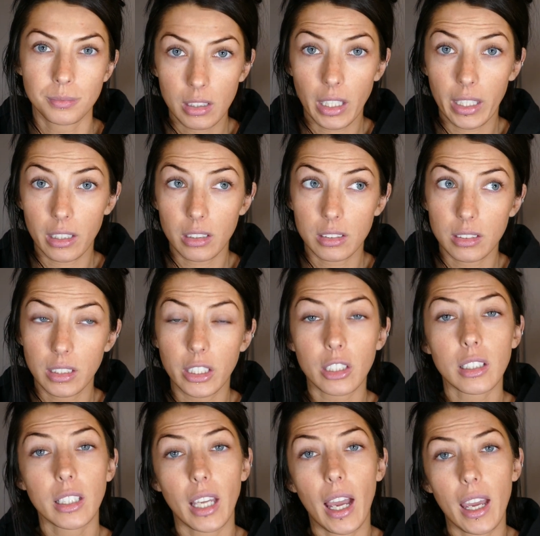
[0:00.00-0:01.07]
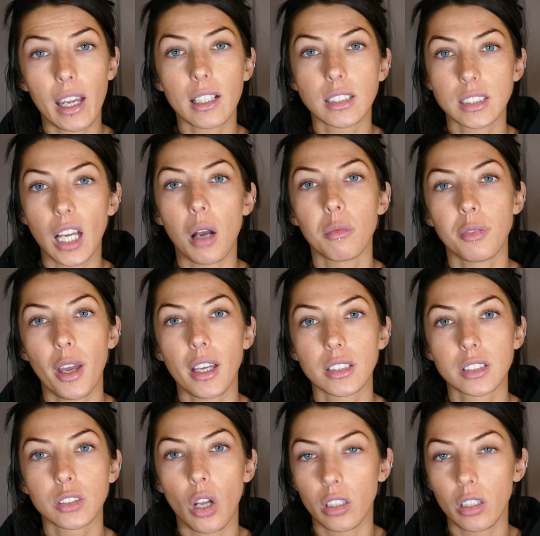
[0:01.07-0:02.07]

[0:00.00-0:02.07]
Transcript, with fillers: Like, literally, I had a sob fest